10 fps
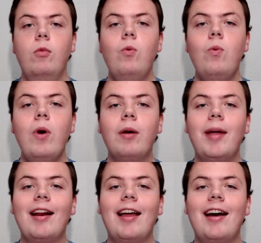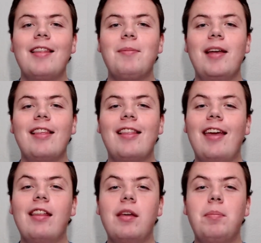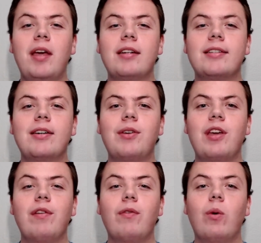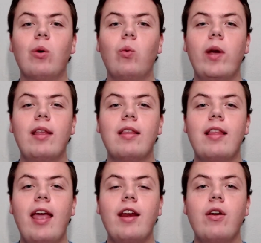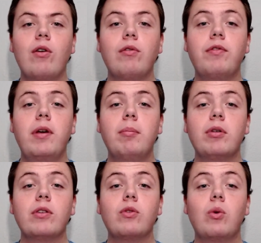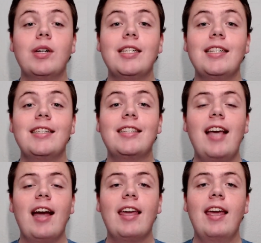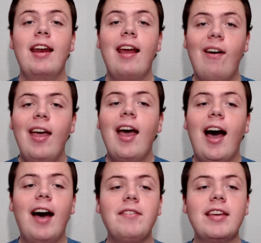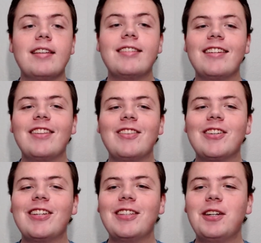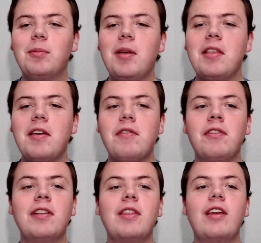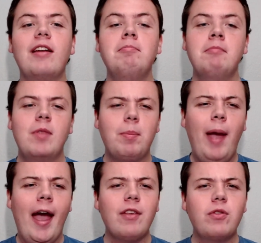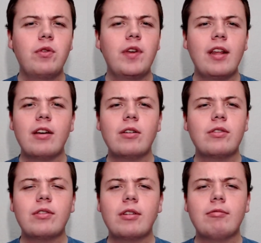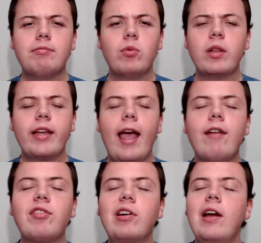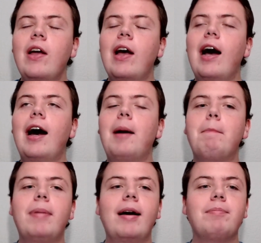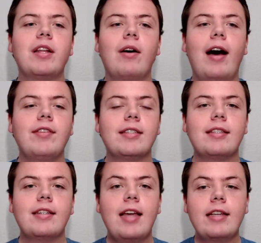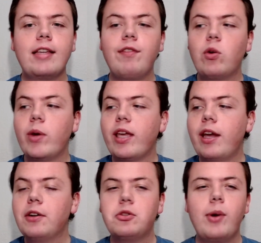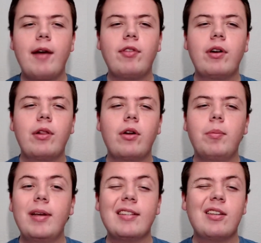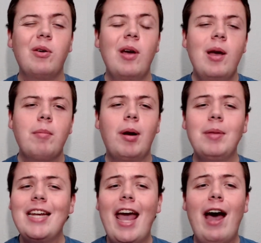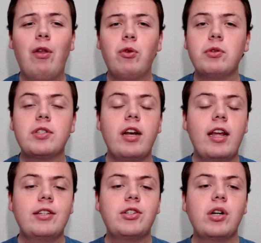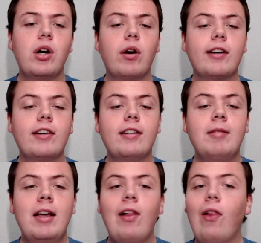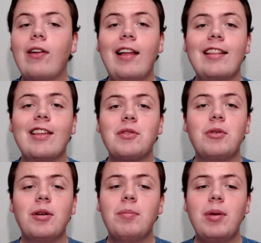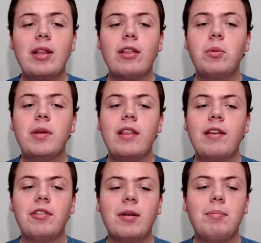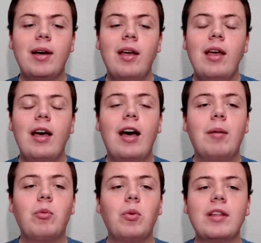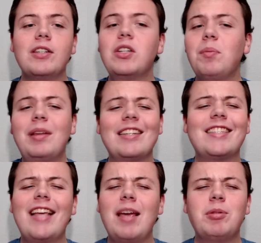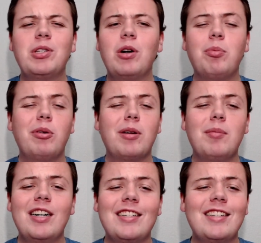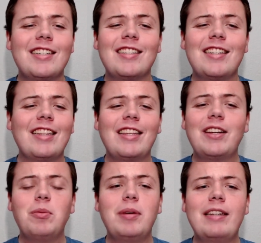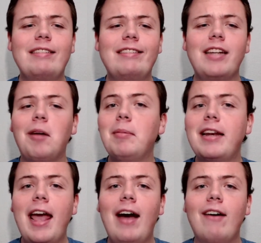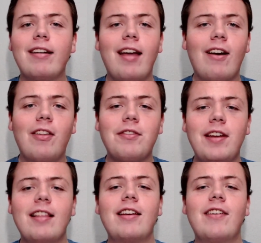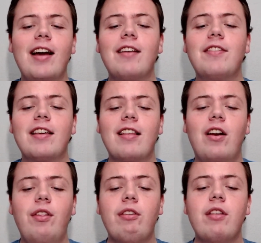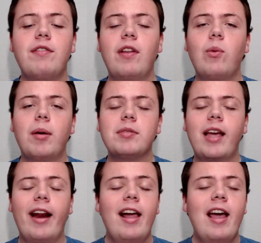Welcome back to the Hot Tibet's Daily Pick Show here for Wednesday, November 22nd. Now, obviously, it looks a little bit different than the past few videos, you know, really ever. But, you know, obviously, Thanksgiving week here, traveling a little bit. So probably now through Sunday's show are going to look like this one, be a little bit different, but really should be the same show pretty much, just a little bit dumbed down, not all the fancy graphics, not all the stuff on the website.